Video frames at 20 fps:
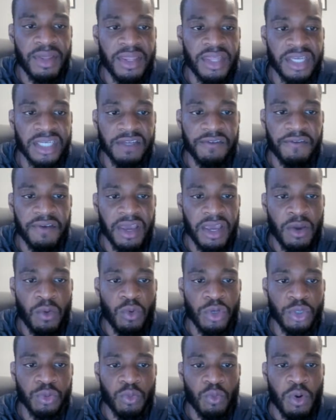this thing,
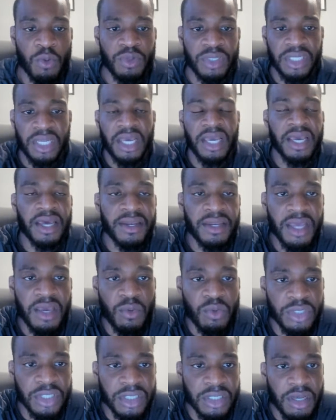which what was it again?
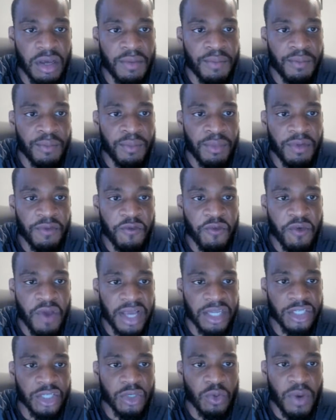It was
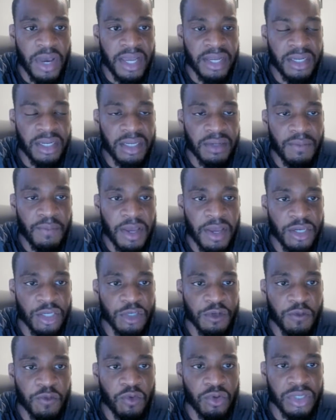3x squared
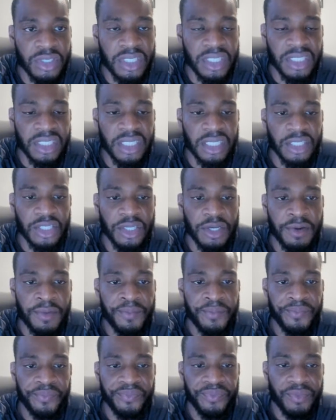minus 4 to the 6, yeah?